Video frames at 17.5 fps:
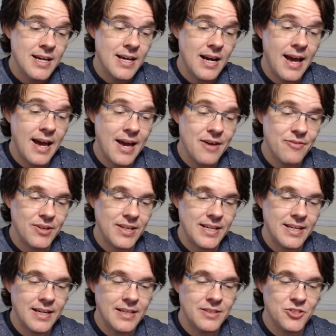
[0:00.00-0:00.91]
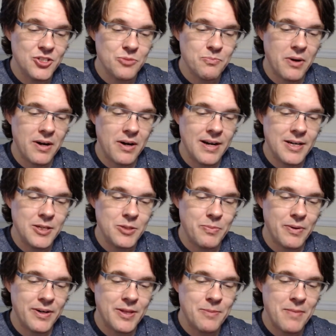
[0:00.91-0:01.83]
heavily
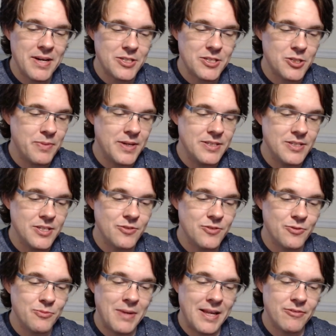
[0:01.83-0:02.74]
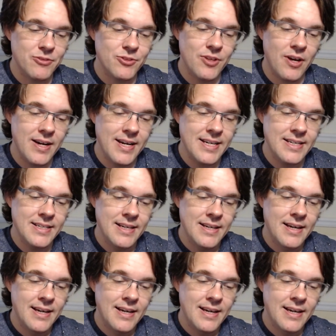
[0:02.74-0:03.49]
inspired by the masterpieces from Level 9